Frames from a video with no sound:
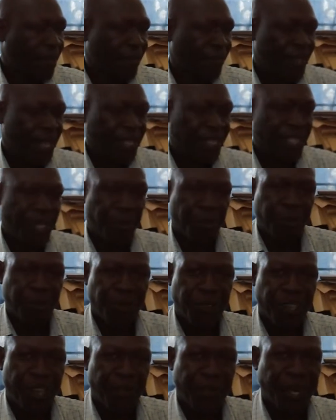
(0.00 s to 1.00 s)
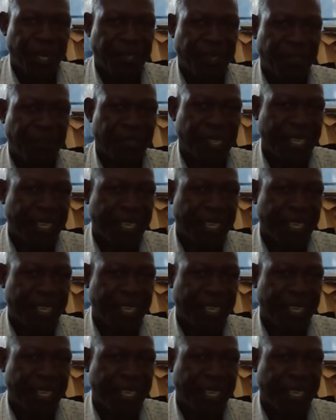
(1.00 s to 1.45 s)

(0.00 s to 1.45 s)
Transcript: There is the procurement of the